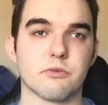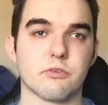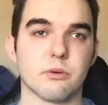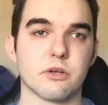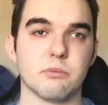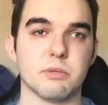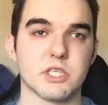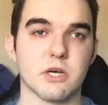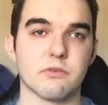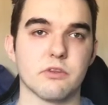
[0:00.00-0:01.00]
so it could be
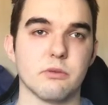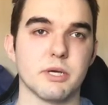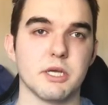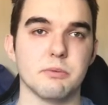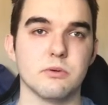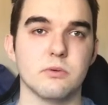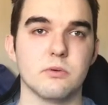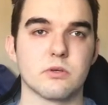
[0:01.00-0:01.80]
served to the people,